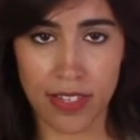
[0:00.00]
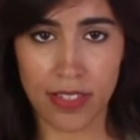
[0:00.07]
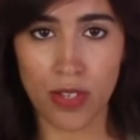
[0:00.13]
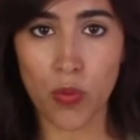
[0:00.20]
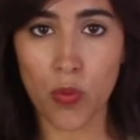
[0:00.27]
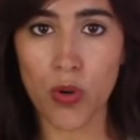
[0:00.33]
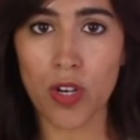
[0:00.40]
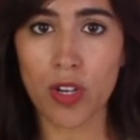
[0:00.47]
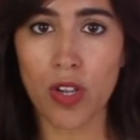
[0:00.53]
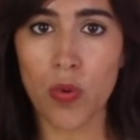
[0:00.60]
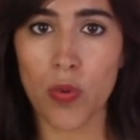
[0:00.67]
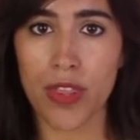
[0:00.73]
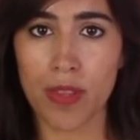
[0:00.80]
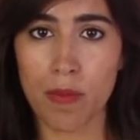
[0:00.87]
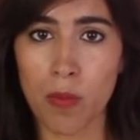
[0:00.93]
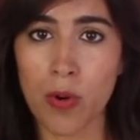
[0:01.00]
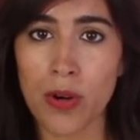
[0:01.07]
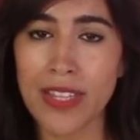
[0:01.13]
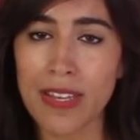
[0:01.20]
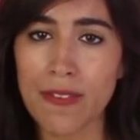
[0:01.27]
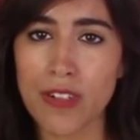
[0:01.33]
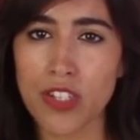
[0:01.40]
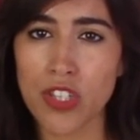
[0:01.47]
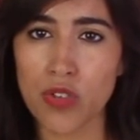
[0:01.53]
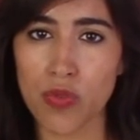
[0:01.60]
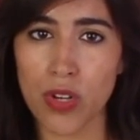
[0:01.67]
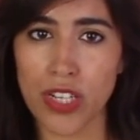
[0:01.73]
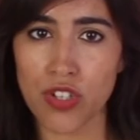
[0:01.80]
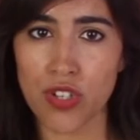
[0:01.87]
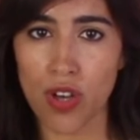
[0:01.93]
that the world with a more diverse
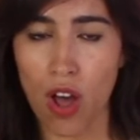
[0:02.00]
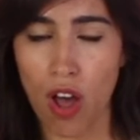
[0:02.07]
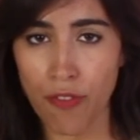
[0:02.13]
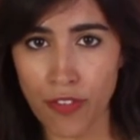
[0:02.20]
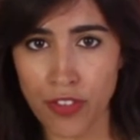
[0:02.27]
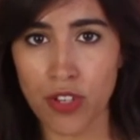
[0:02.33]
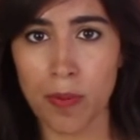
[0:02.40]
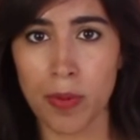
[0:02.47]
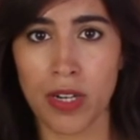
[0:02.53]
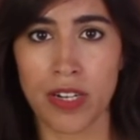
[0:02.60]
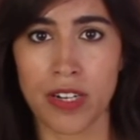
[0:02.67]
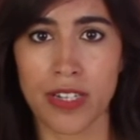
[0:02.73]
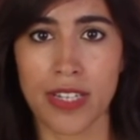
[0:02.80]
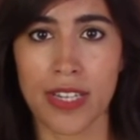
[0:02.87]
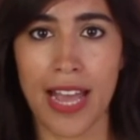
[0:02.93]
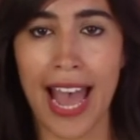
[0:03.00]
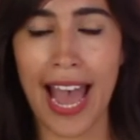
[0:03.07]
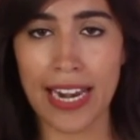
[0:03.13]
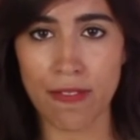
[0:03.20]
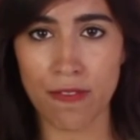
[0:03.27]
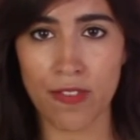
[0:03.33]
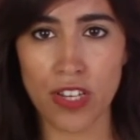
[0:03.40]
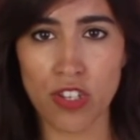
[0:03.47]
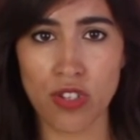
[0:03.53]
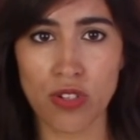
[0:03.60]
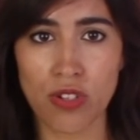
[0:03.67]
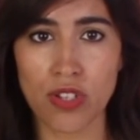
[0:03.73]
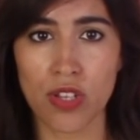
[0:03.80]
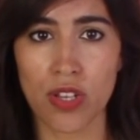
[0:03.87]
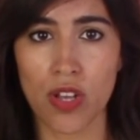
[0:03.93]
range of entrepreneurs and
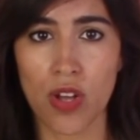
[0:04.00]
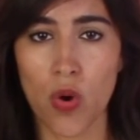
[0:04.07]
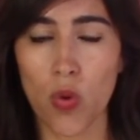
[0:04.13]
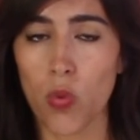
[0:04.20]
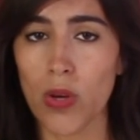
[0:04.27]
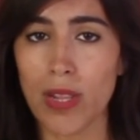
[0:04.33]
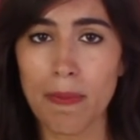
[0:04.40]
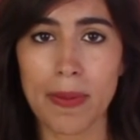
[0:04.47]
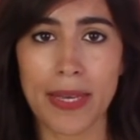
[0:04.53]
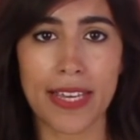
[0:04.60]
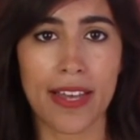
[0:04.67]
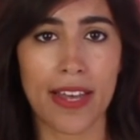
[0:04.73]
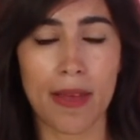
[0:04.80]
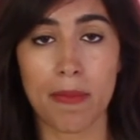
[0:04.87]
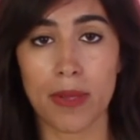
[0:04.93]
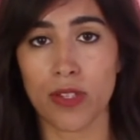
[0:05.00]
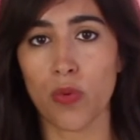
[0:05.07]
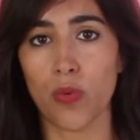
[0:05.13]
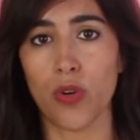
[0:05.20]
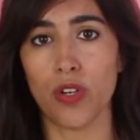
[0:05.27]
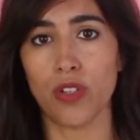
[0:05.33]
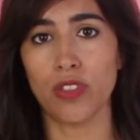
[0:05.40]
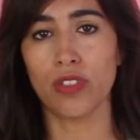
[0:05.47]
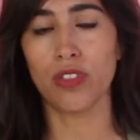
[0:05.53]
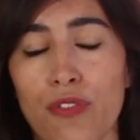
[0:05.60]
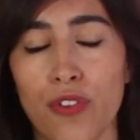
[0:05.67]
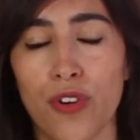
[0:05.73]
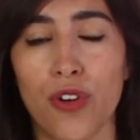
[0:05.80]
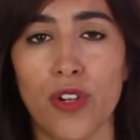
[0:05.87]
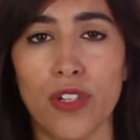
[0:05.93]
investors will be a better world
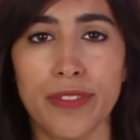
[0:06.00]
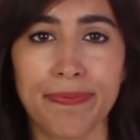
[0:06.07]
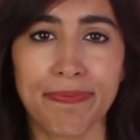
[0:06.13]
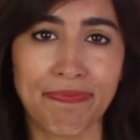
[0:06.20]
for all.